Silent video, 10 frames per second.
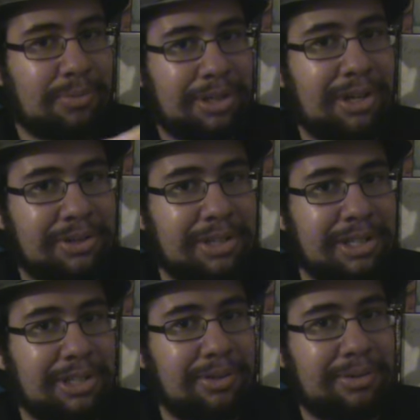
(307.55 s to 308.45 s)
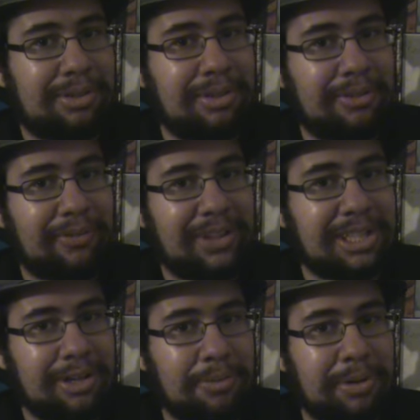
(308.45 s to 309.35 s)
100.
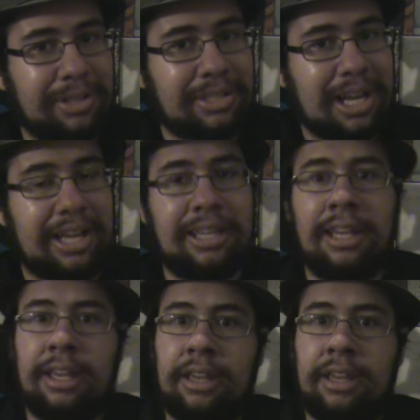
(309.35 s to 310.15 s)
50 of your brothers died.